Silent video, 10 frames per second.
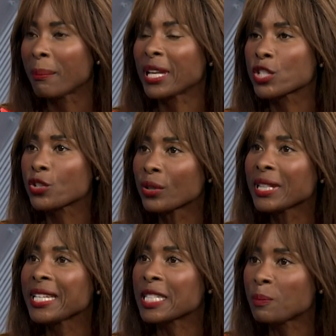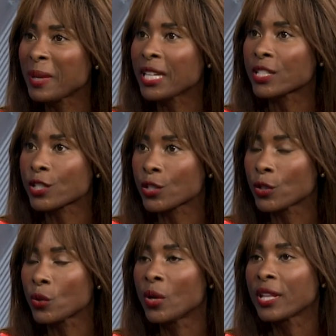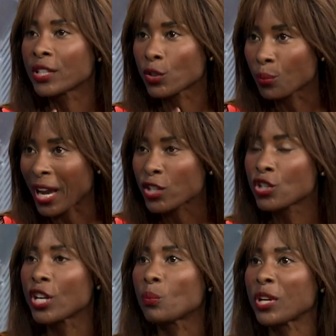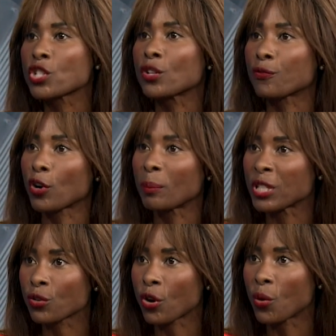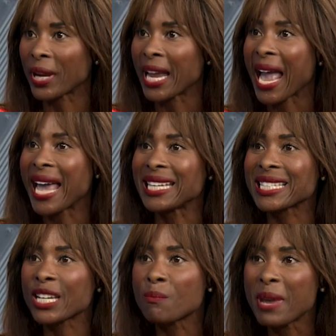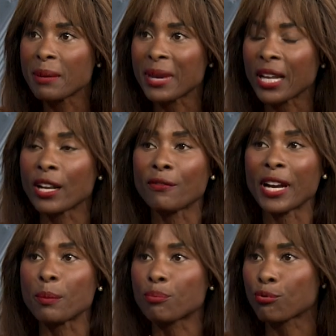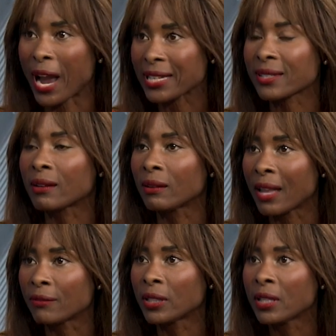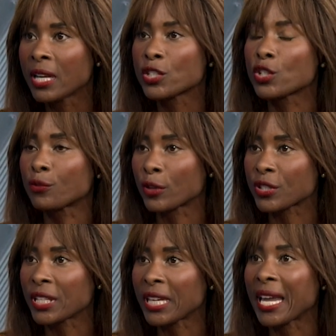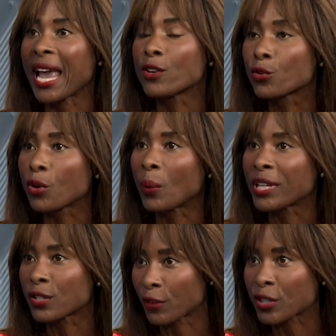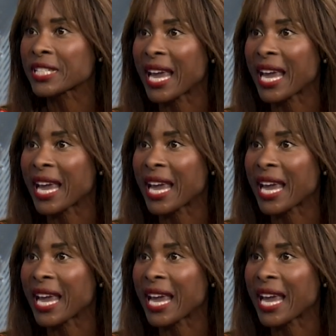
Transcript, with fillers: but it certainly speaks to the direction in which the firm is growing and its commitment on a very practical level to diversity and growing diverse